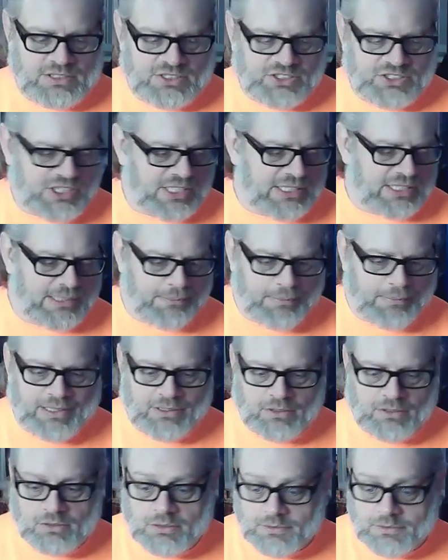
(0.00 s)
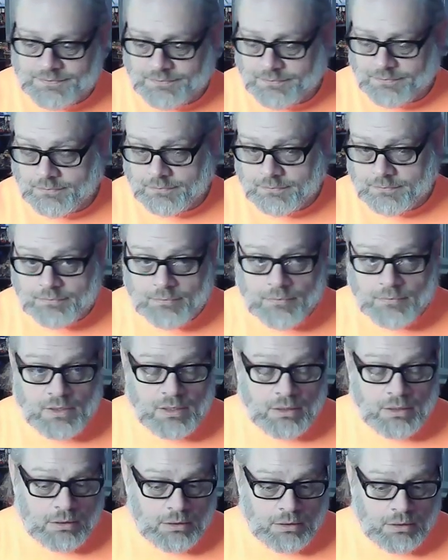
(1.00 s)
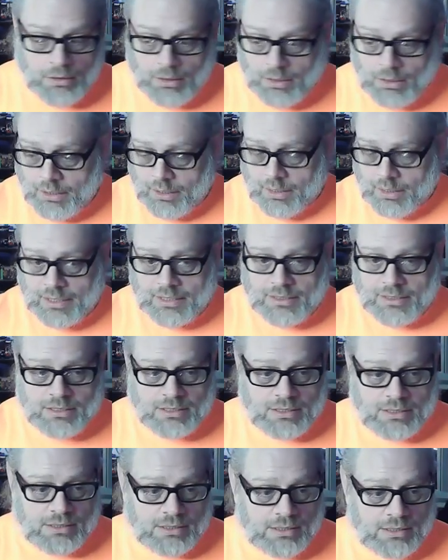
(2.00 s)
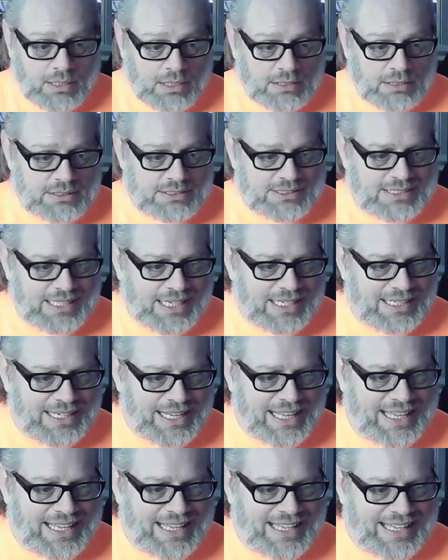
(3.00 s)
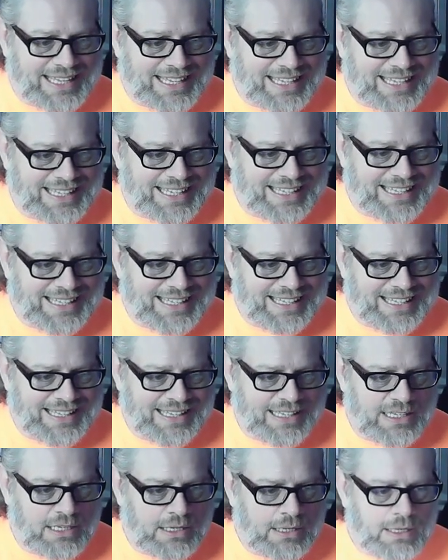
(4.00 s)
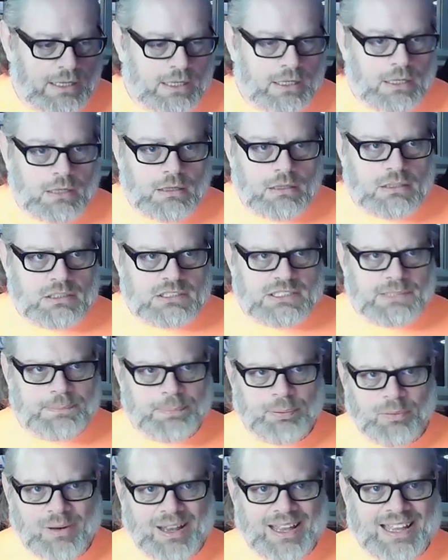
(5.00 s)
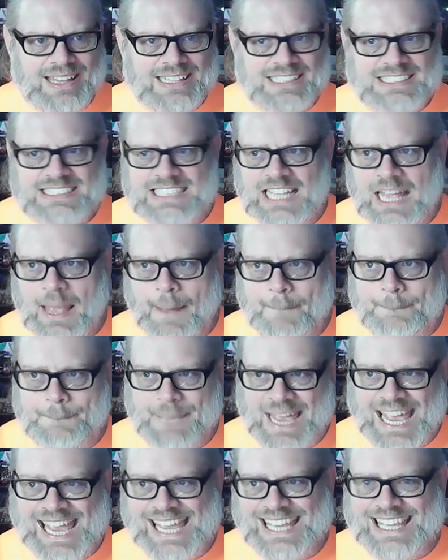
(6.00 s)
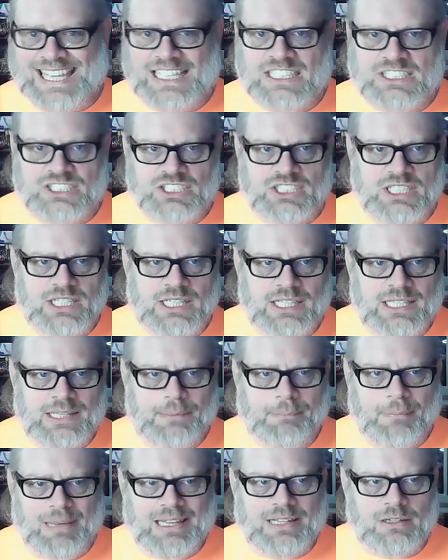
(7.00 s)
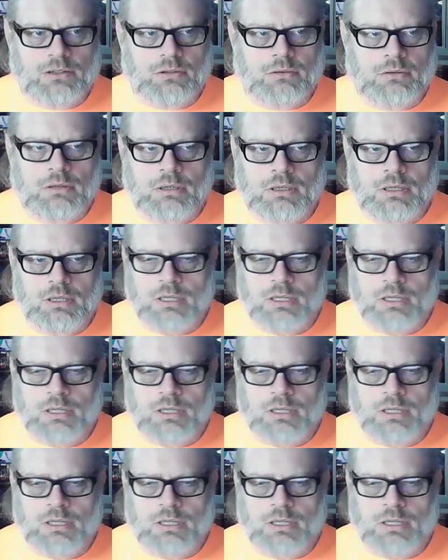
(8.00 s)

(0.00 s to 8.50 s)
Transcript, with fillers: just checked the mail. And uh, I just got a surprise package in the mail